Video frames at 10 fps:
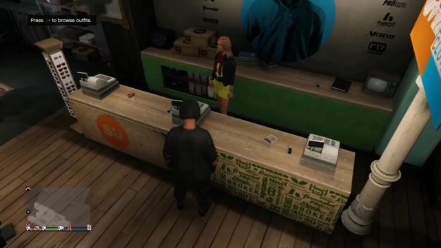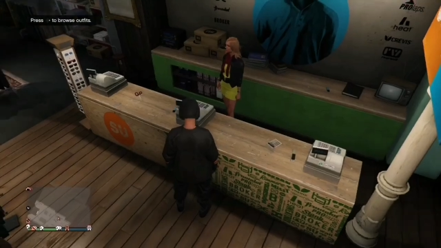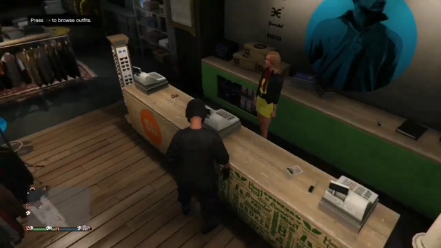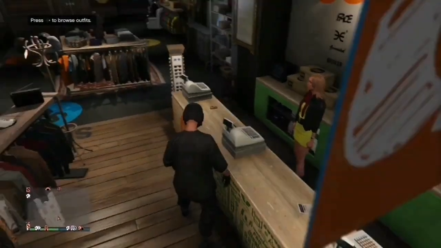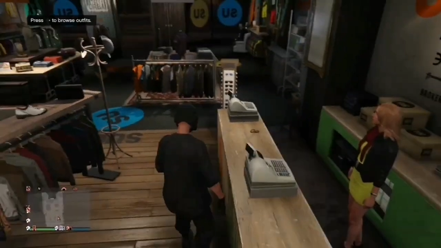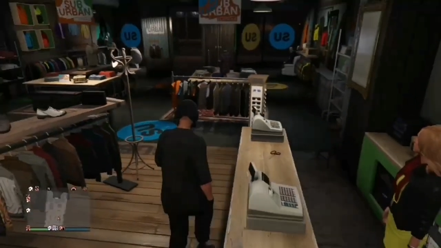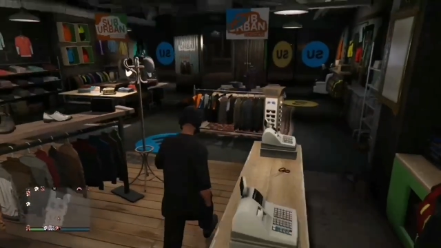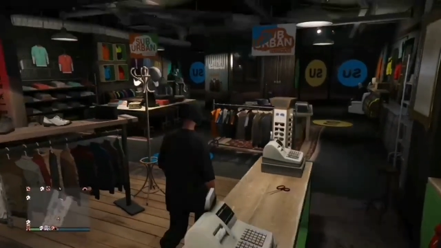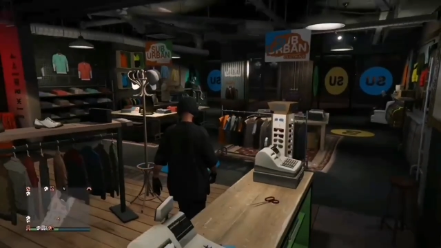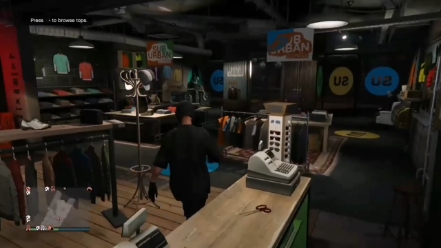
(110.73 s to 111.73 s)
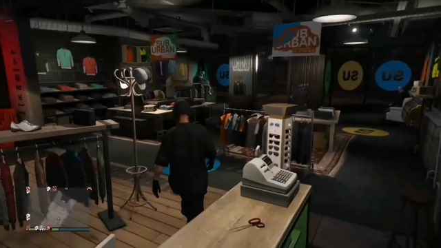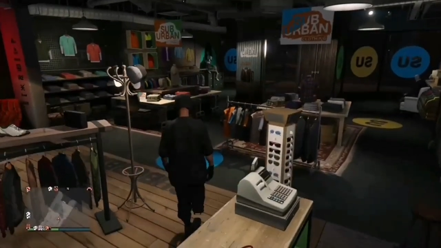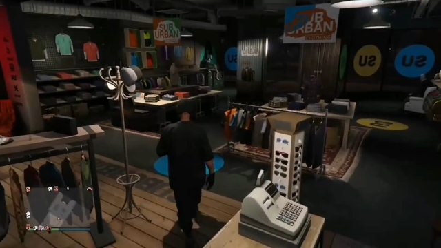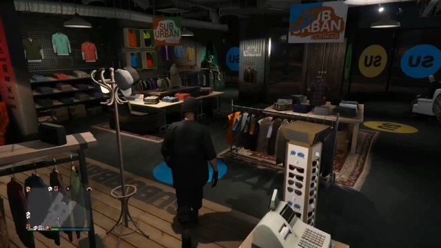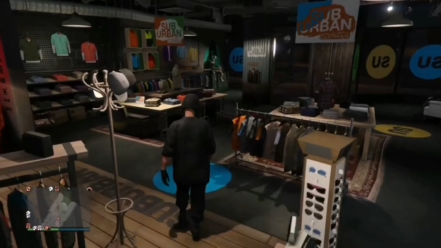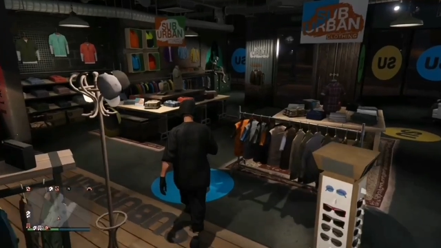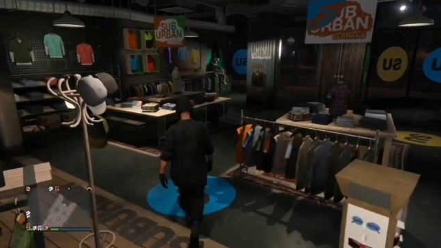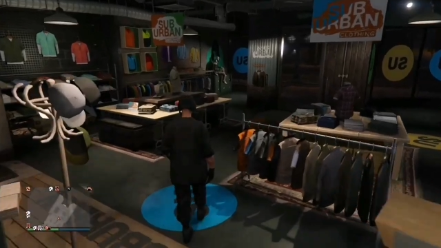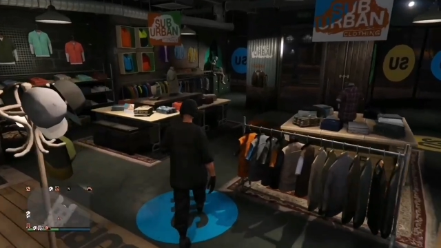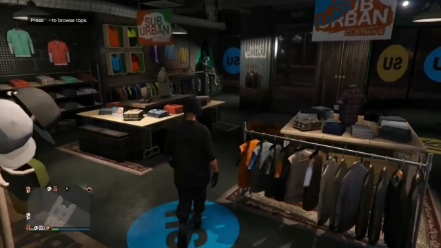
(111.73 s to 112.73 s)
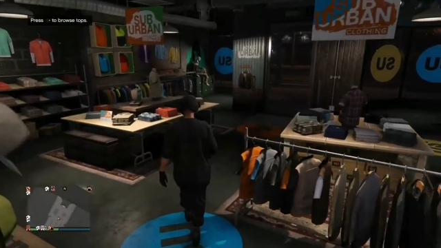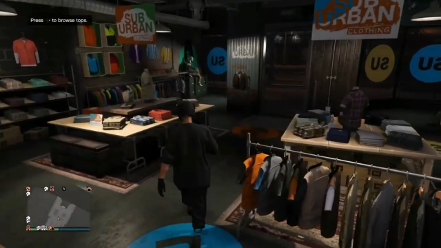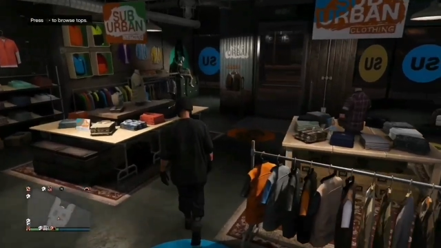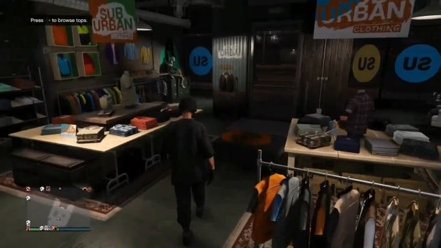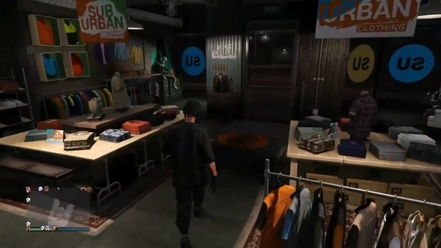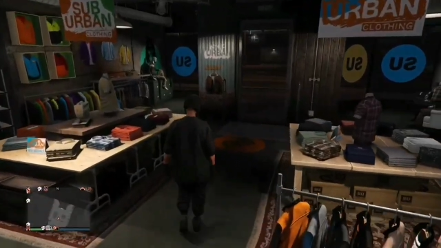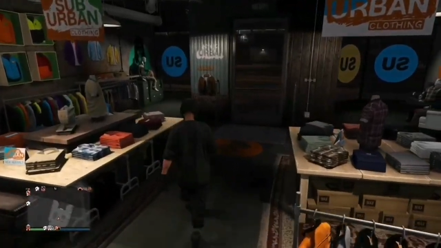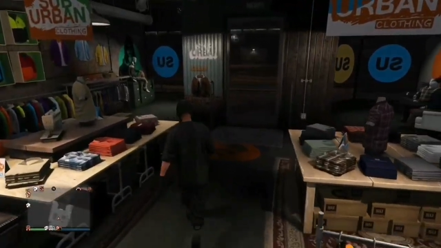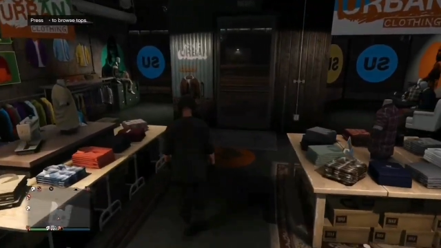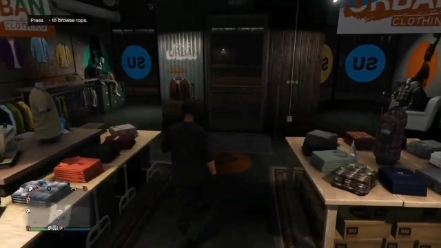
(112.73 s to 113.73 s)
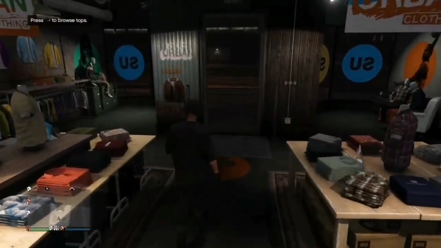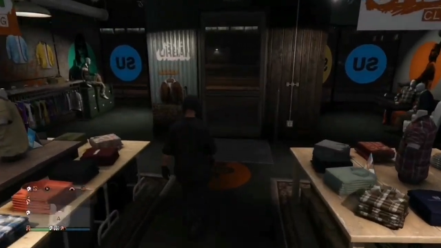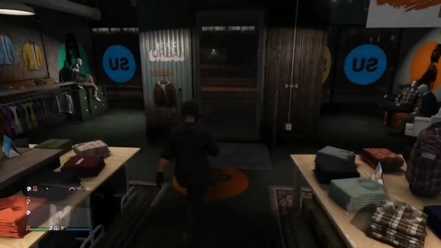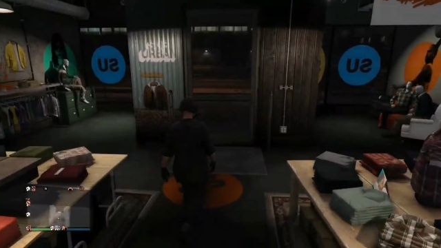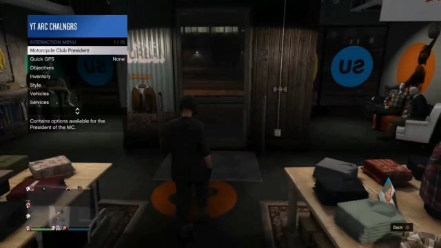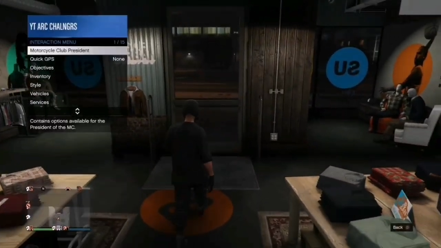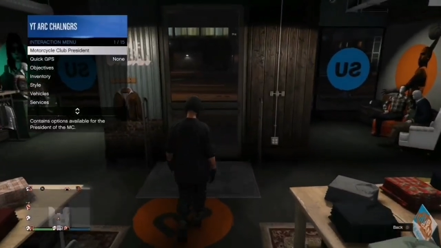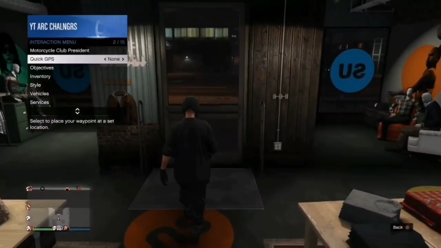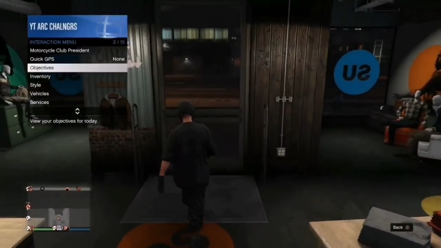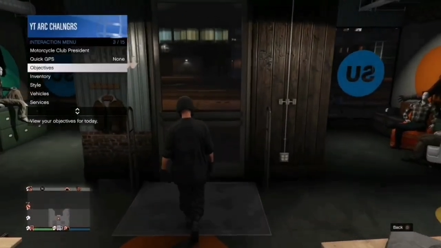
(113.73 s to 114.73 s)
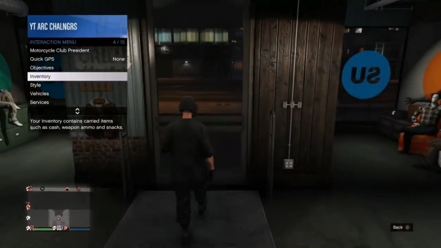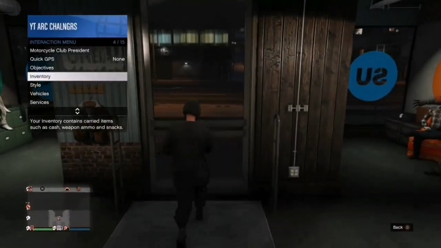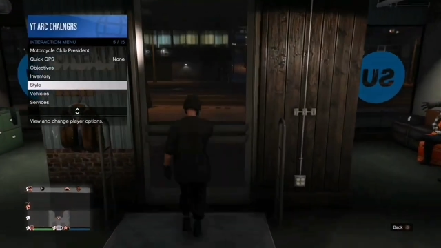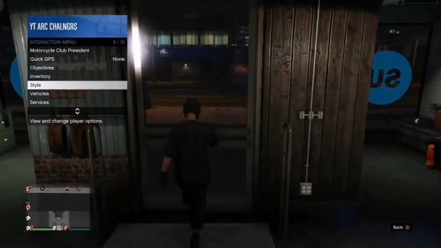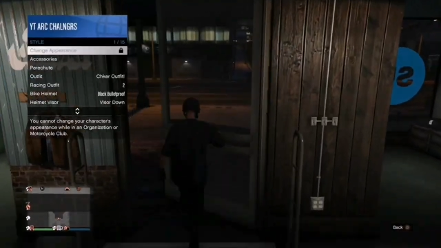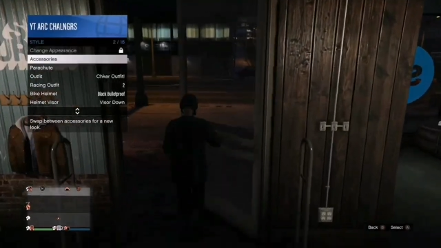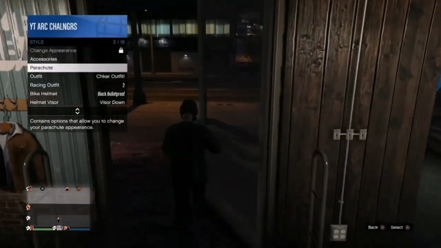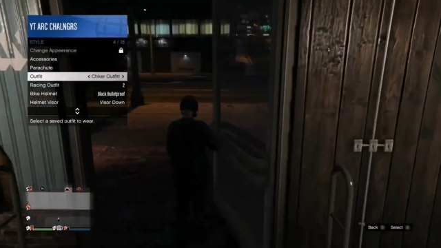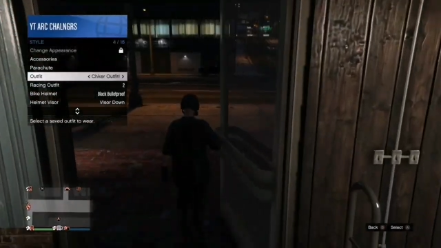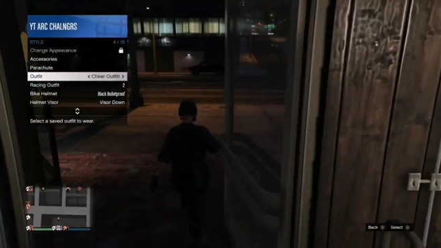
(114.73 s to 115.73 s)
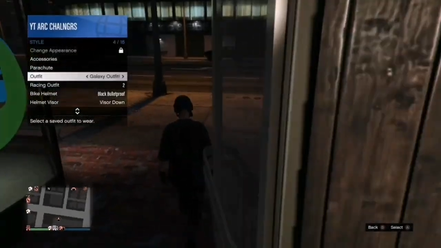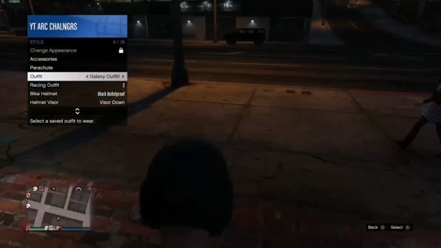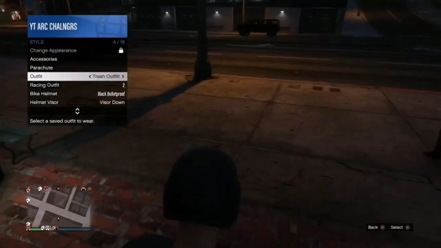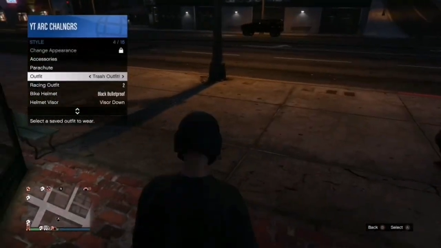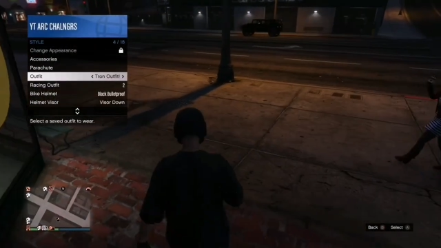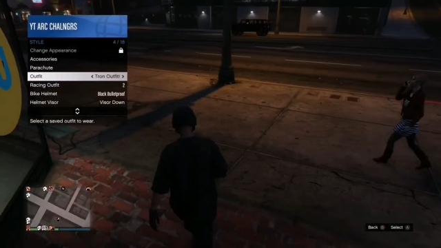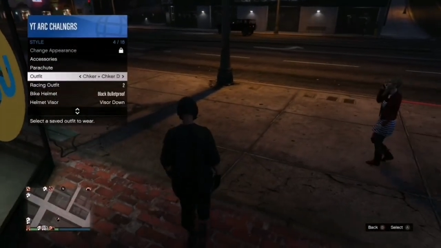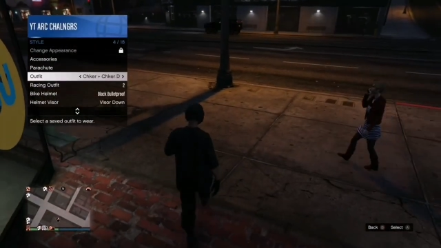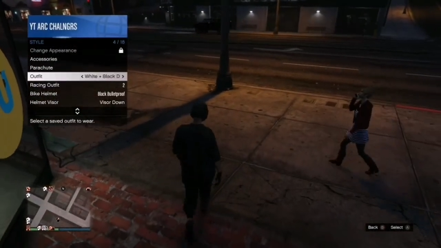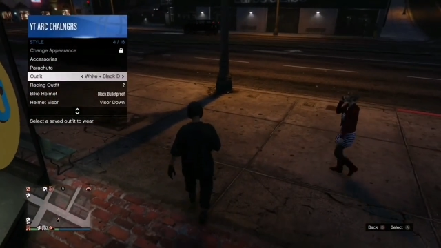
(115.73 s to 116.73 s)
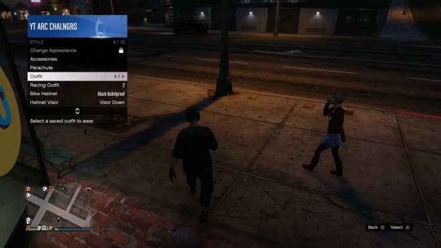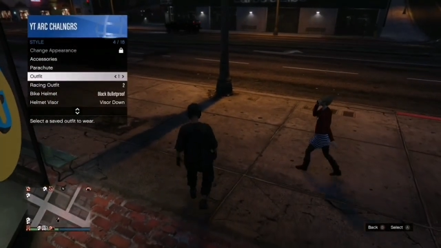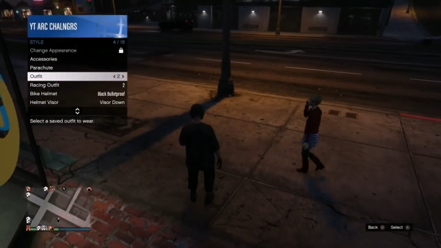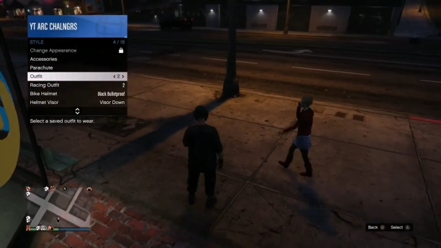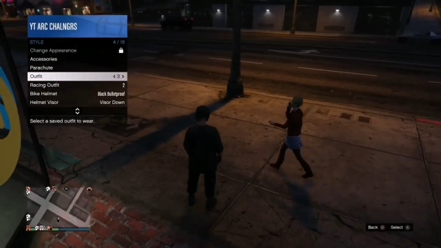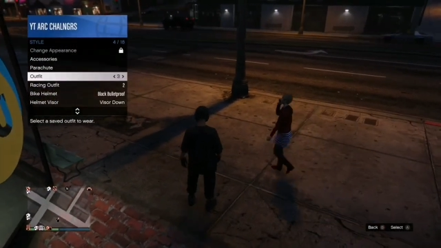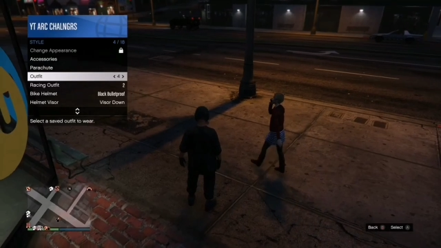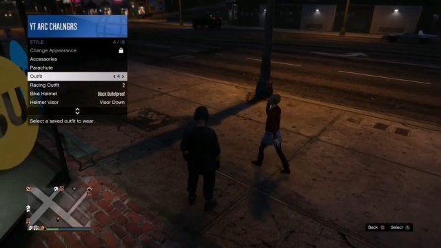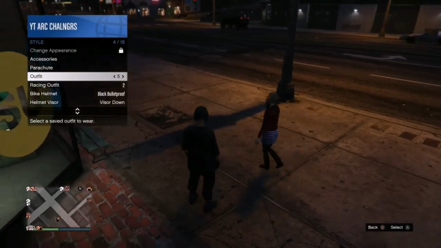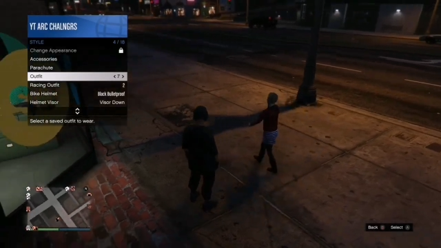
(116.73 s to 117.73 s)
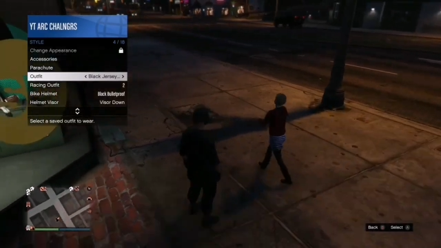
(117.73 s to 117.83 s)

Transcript: Nobody's mouth can be seen.